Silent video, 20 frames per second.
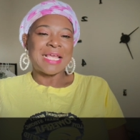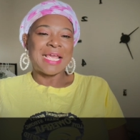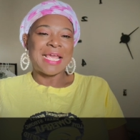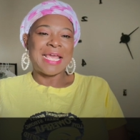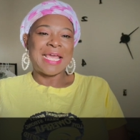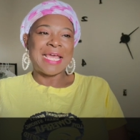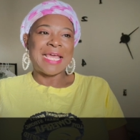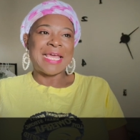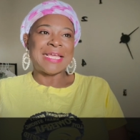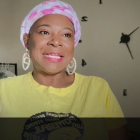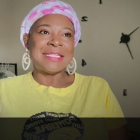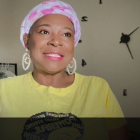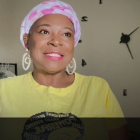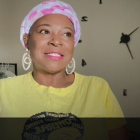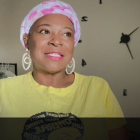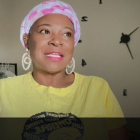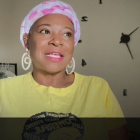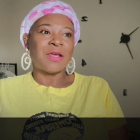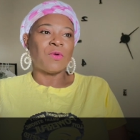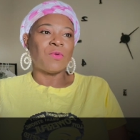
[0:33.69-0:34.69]

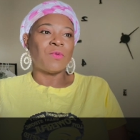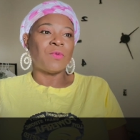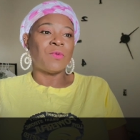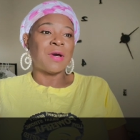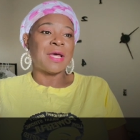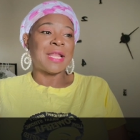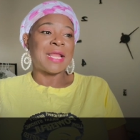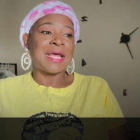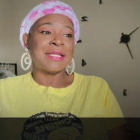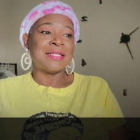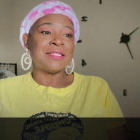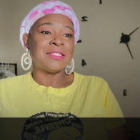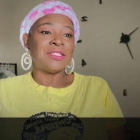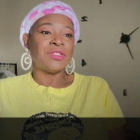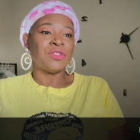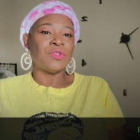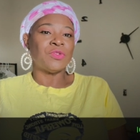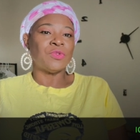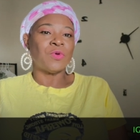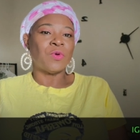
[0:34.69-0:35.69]
And what I
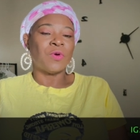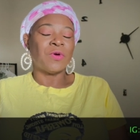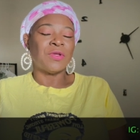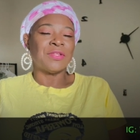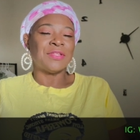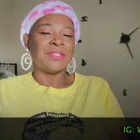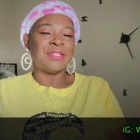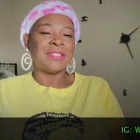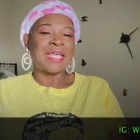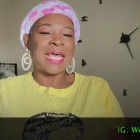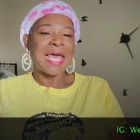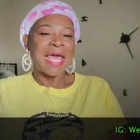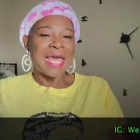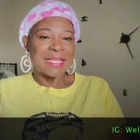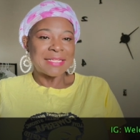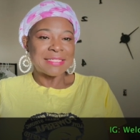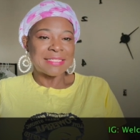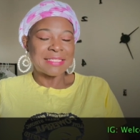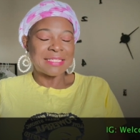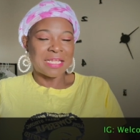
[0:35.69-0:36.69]
do on
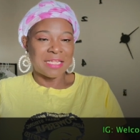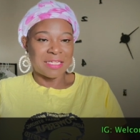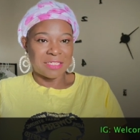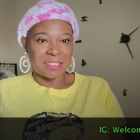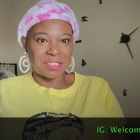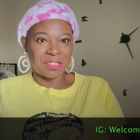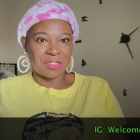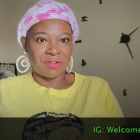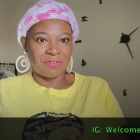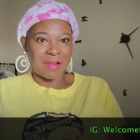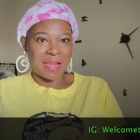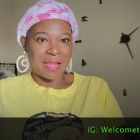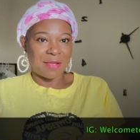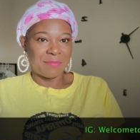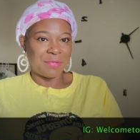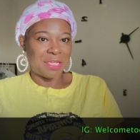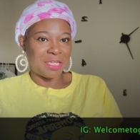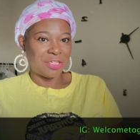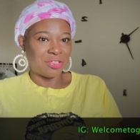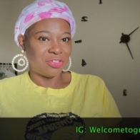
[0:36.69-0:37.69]
that
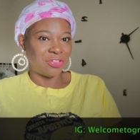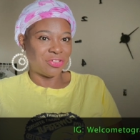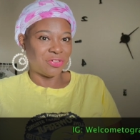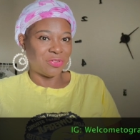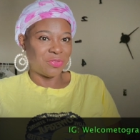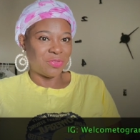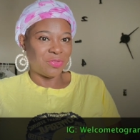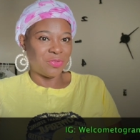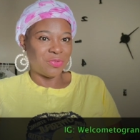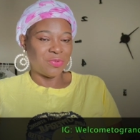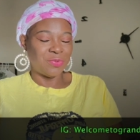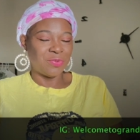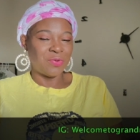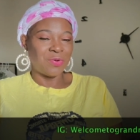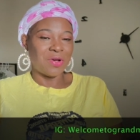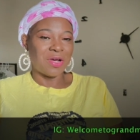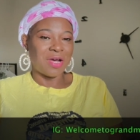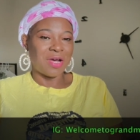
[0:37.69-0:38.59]
Instagram is show you